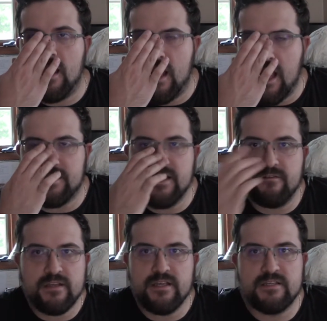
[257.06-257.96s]
And
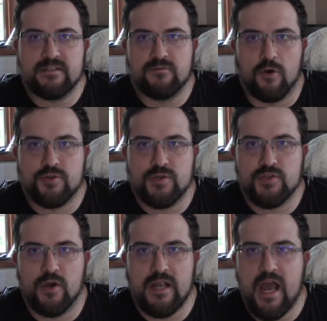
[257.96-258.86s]
giving these grocery
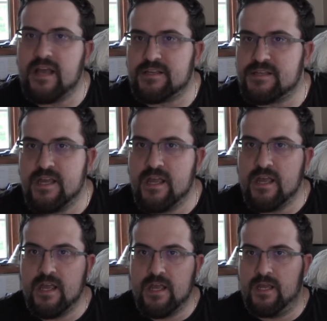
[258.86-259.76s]
store guys
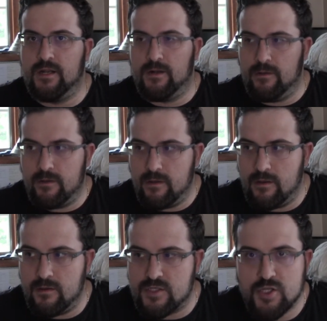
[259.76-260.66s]

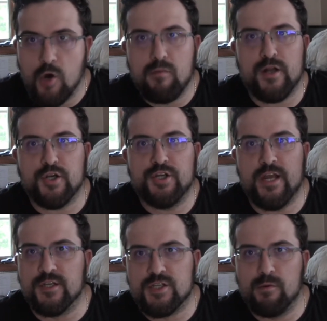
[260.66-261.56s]
so much
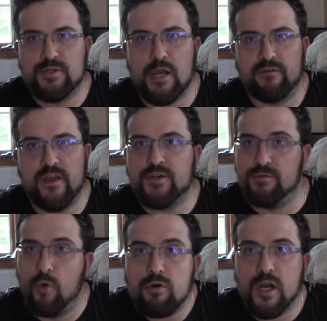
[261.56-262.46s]
shit and so much
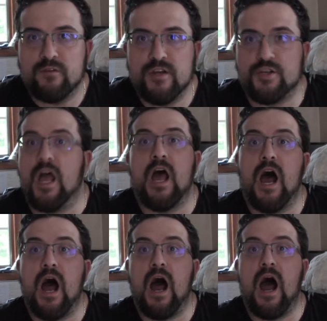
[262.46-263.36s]
aggravation, more aggravation.
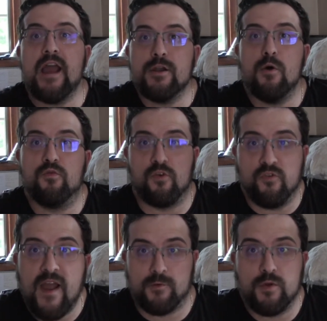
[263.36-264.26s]
I know for a
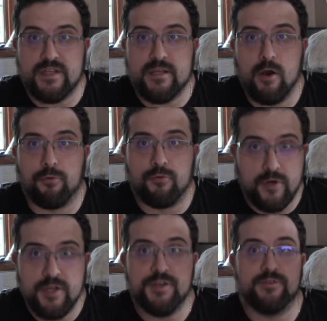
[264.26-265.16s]
fact what they go through
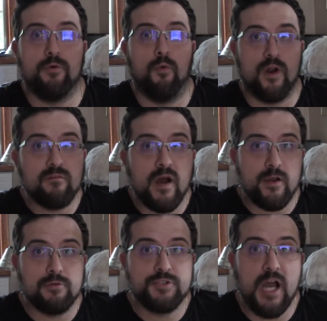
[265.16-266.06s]
because one of my
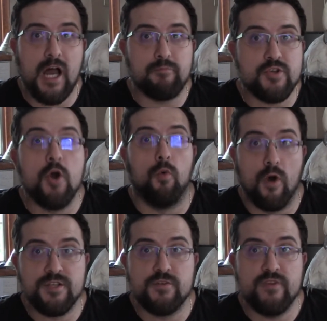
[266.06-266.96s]
old jobs
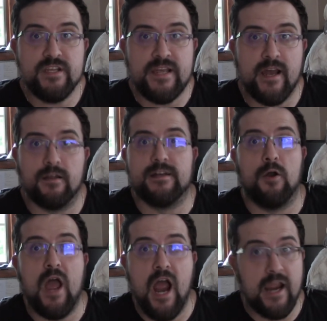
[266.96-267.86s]
was in retail, and
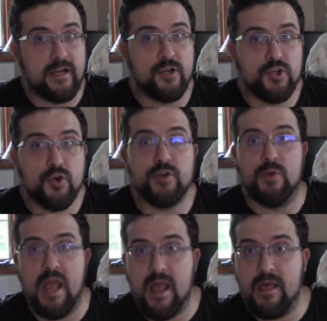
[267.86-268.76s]
I can assure you,